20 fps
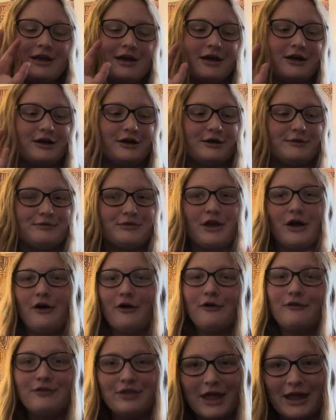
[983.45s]

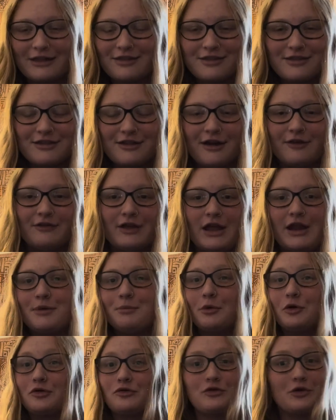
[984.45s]
all of that stuff,
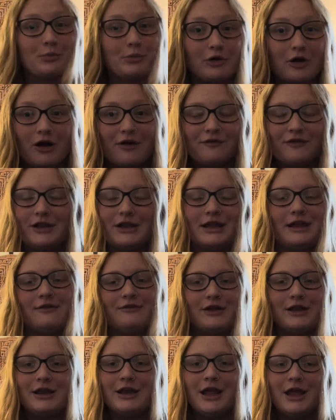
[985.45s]
animals for profit
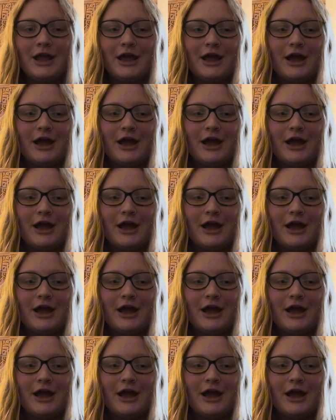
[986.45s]
even.